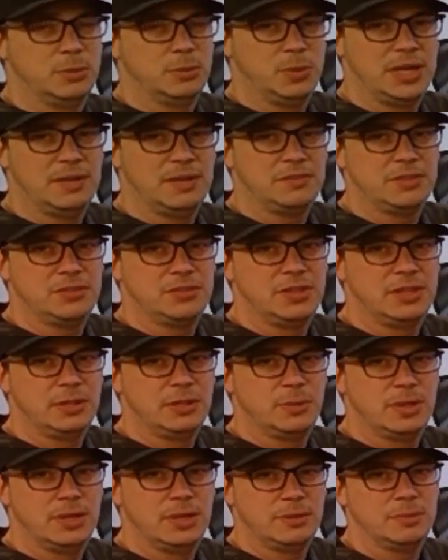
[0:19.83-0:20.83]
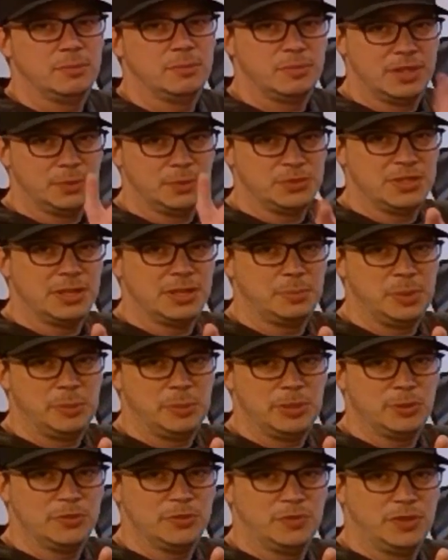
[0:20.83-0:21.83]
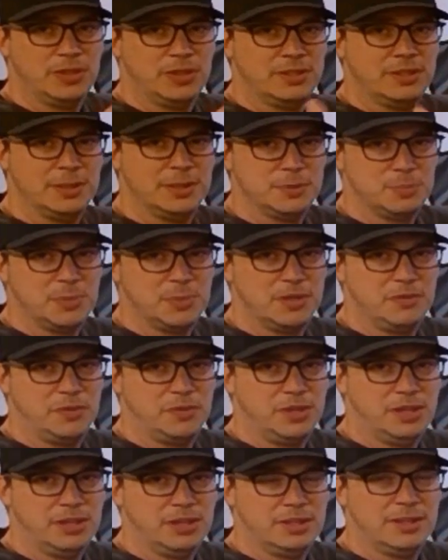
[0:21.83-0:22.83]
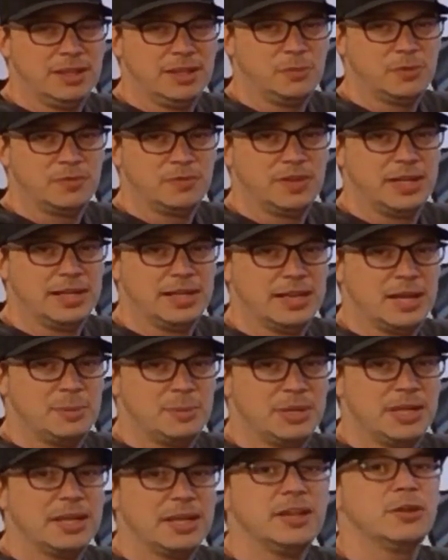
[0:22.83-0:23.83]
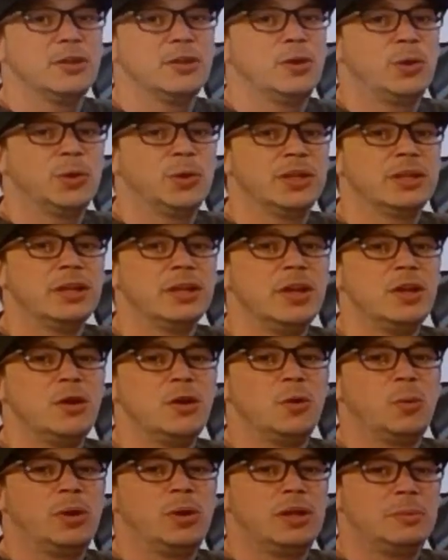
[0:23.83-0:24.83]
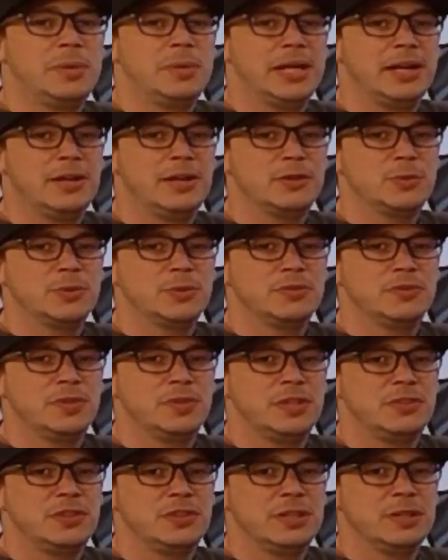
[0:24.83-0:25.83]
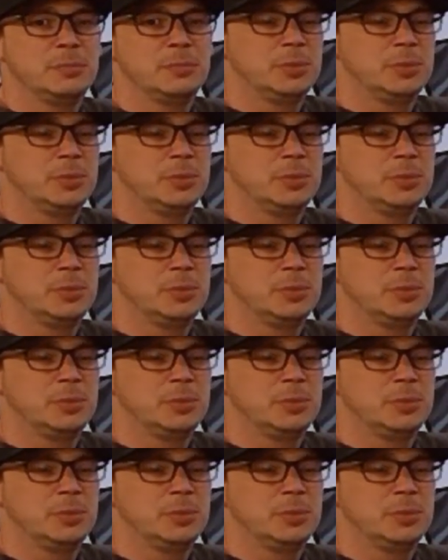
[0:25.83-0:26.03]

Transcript: Arrived in January. That was not BBO's fault. That was my fault. They were very accommodating to hold it while my house was finishing